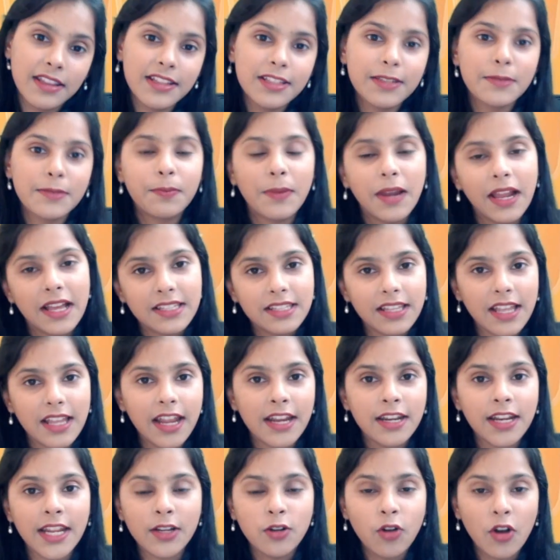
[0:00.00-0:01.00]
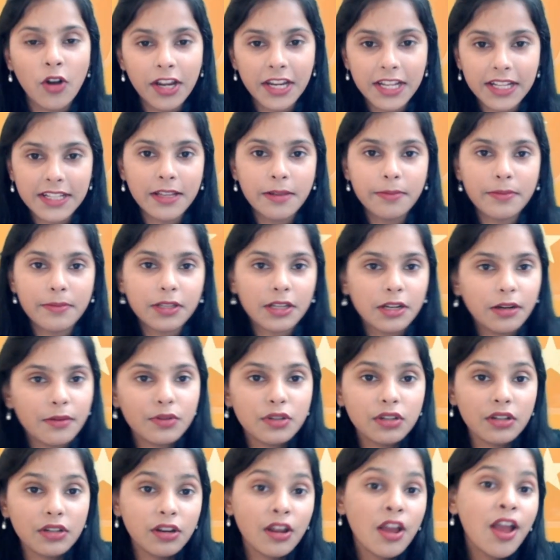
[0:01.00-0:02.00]
this plus an iconic
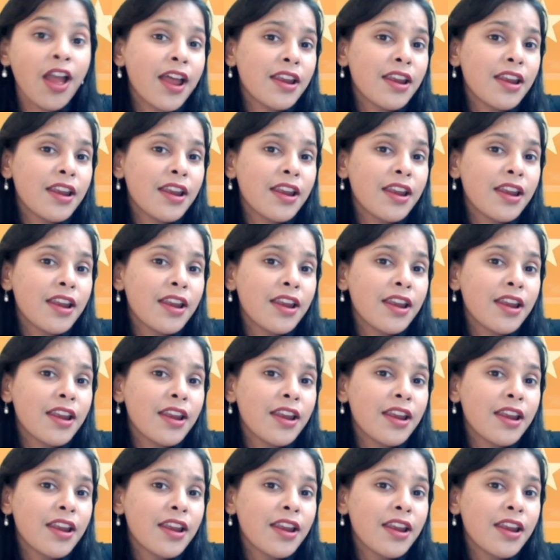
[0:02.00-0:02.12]
subscription.